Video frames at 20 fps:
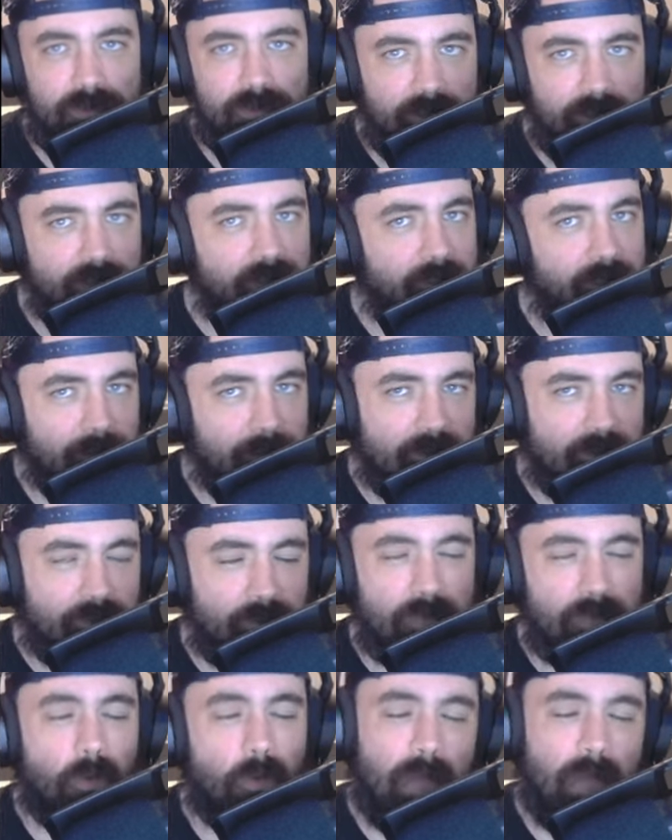year number three
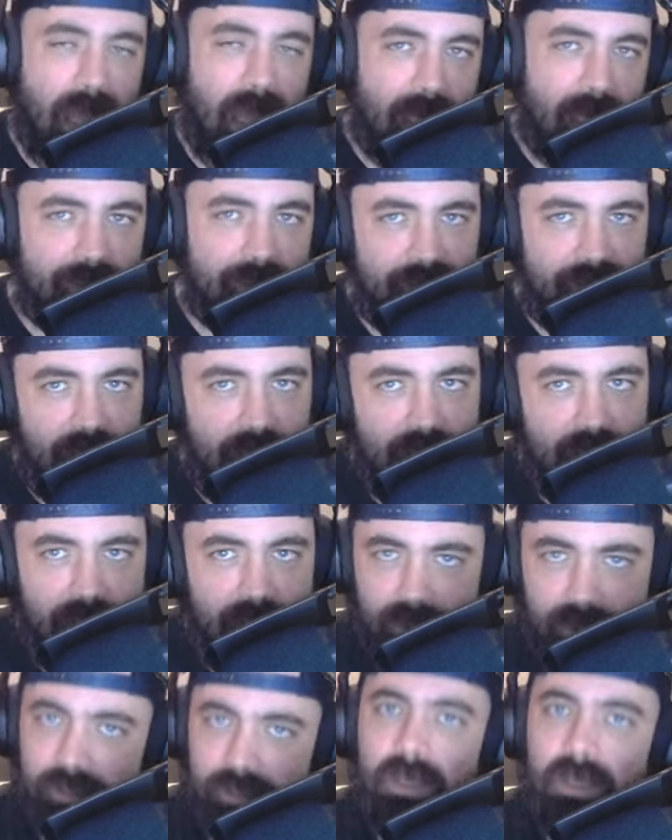where we add J
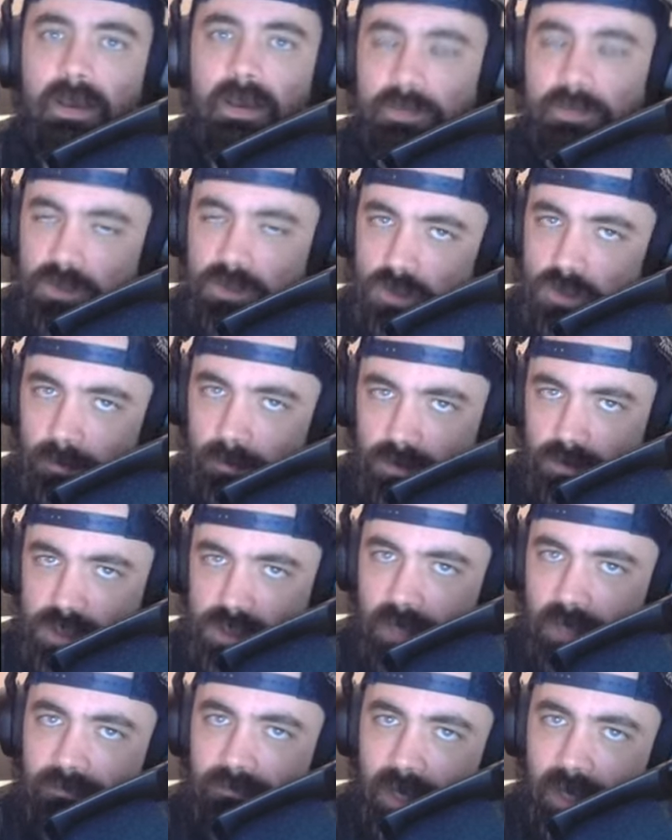Kidd. The Triple
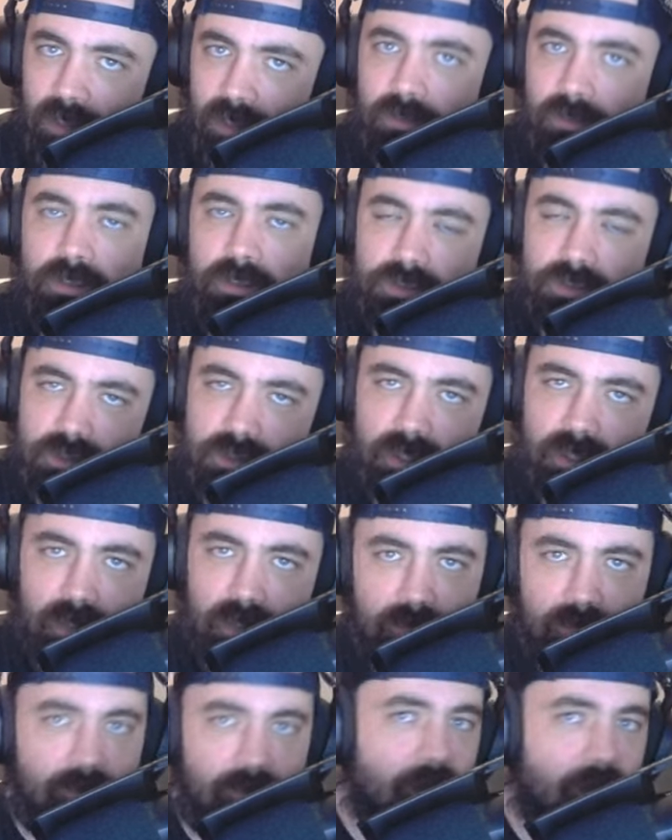J factor is
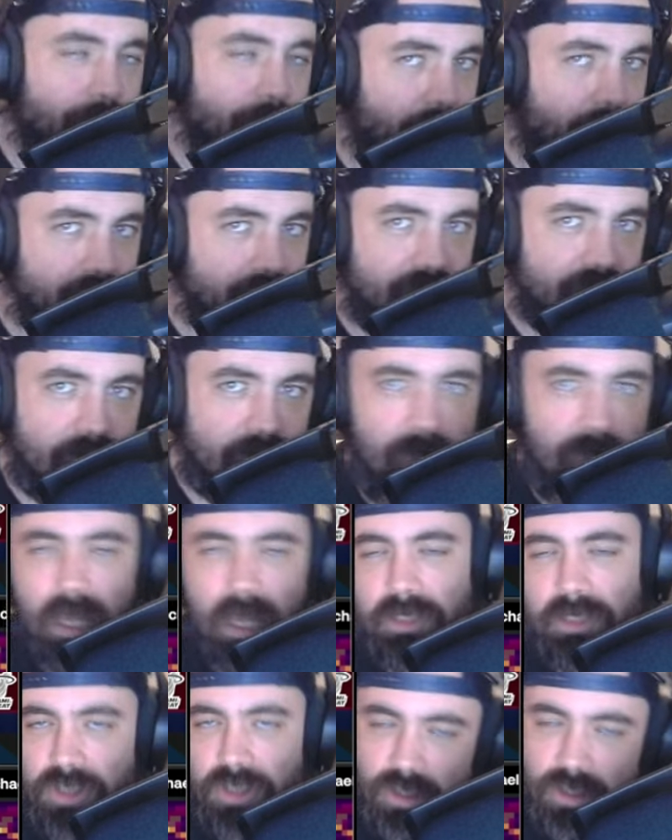together. Monster
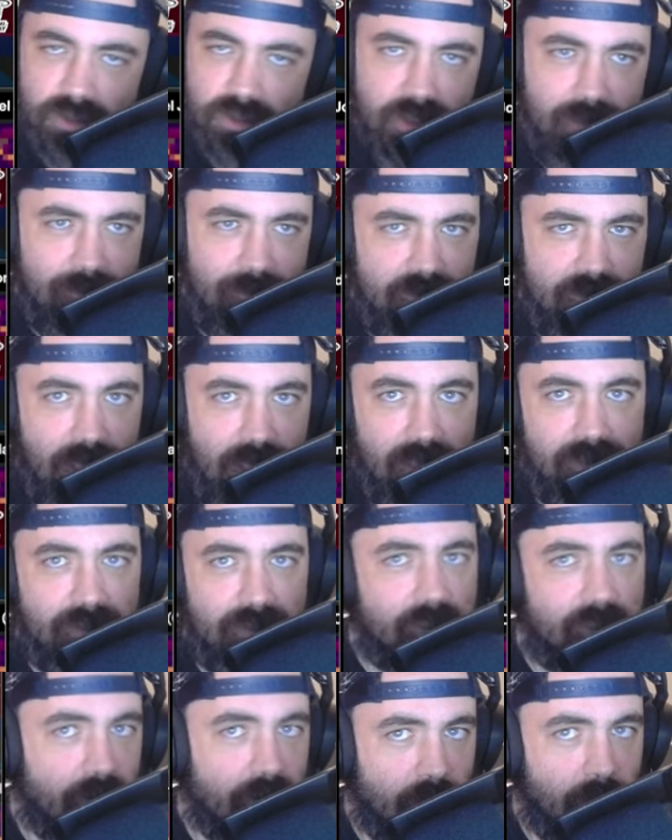Mash, Jim Jackson,
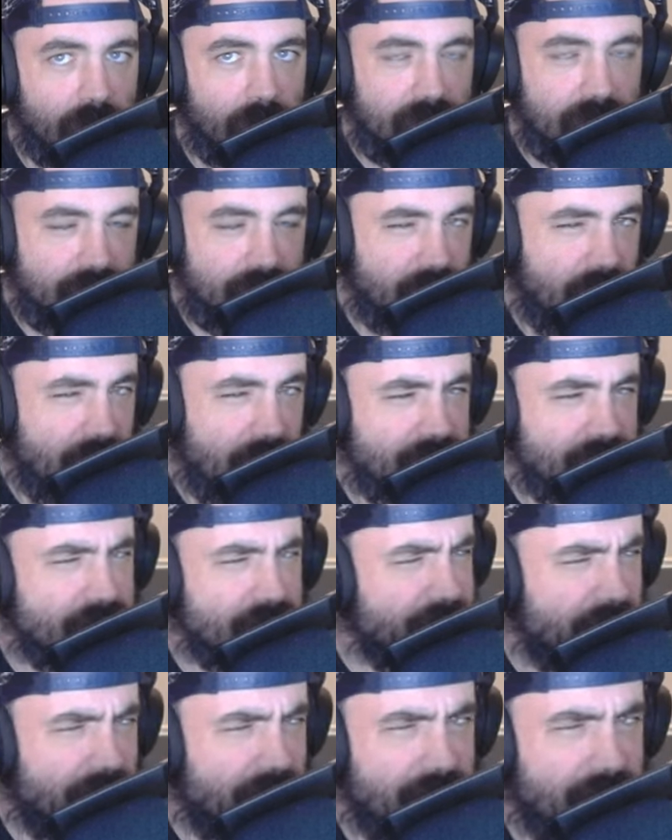although in this case it's
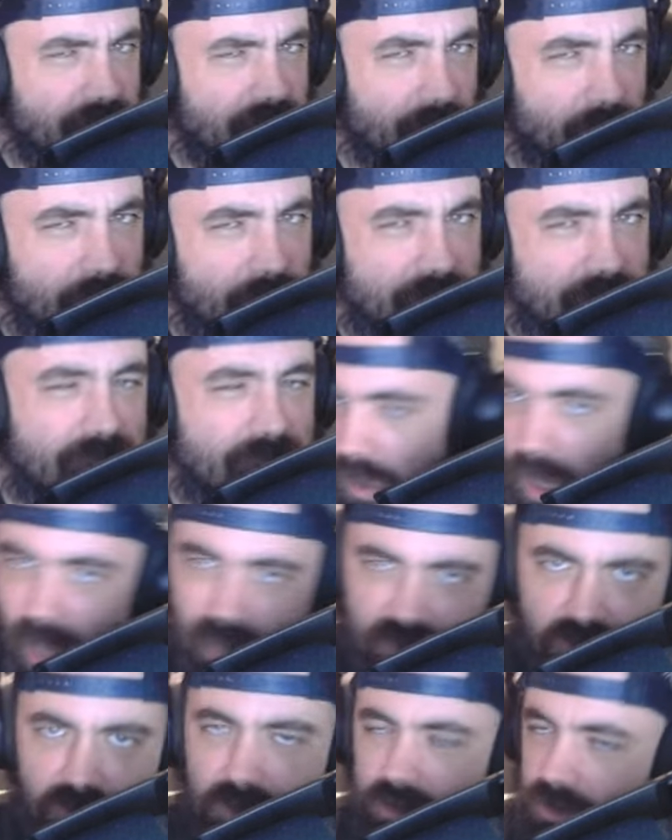Anthony Edwards.
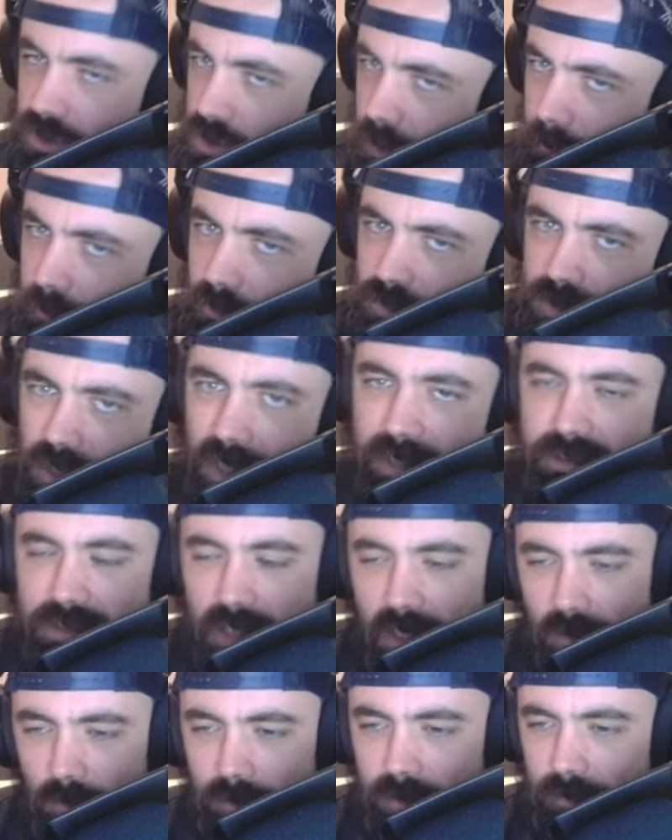Actually, the Triple J is
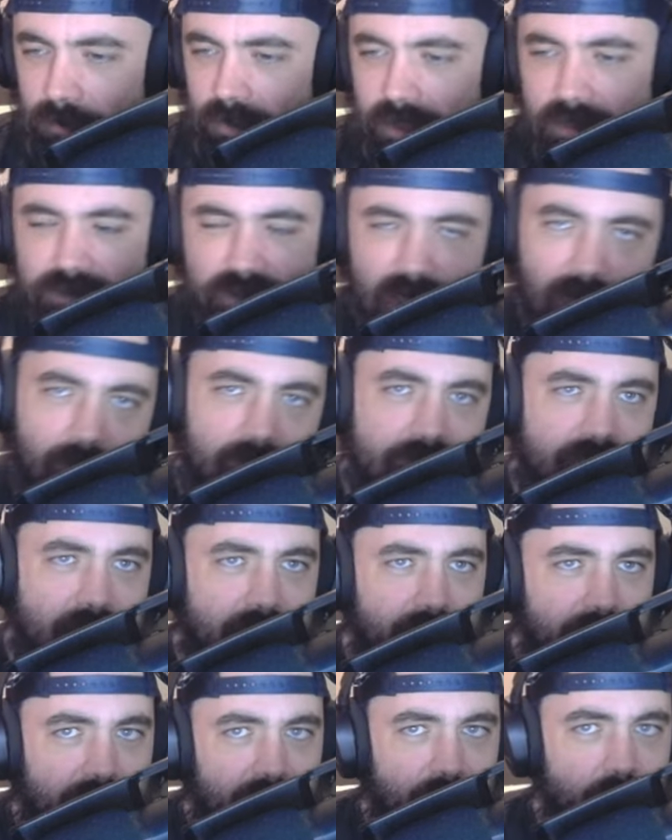not real because now it's
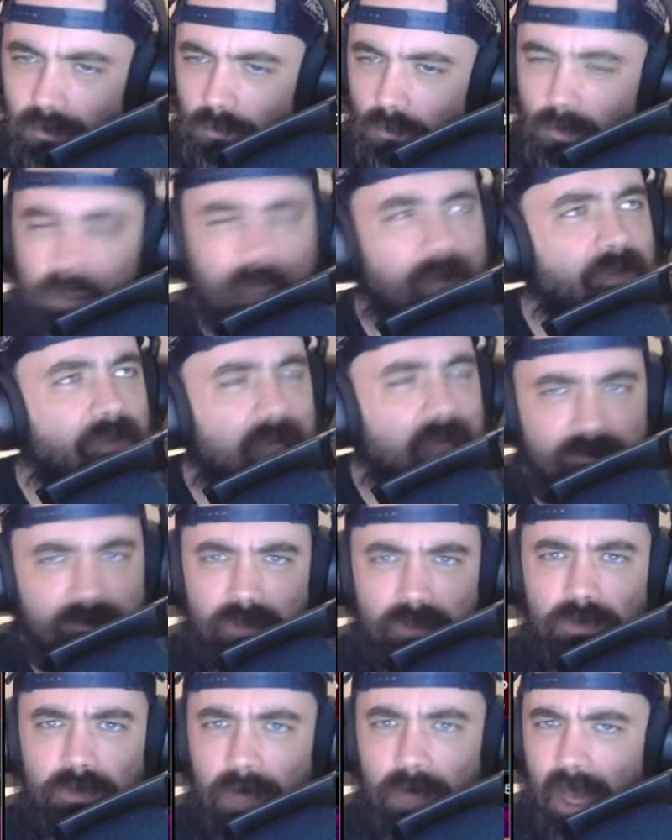Anthony Edwards. We got to think of a
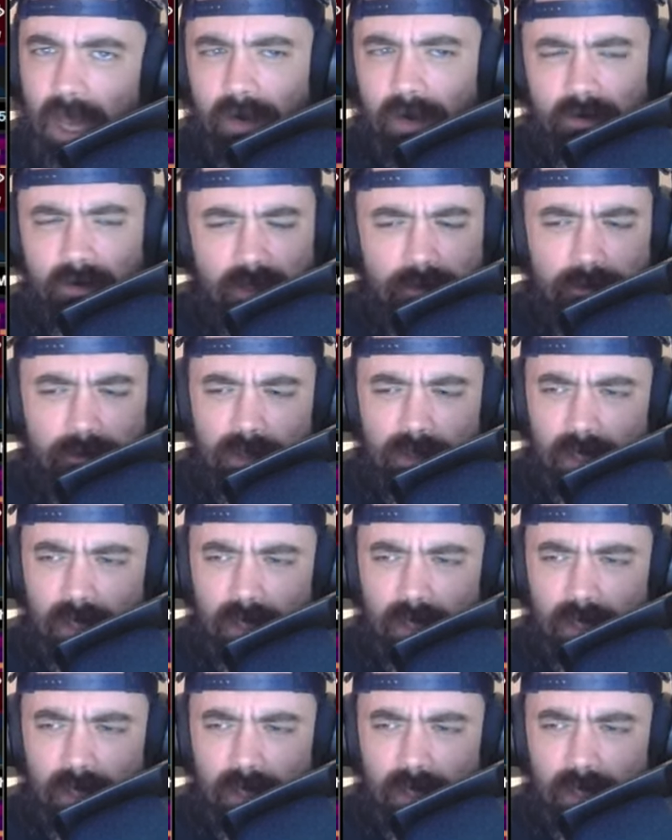new acronym.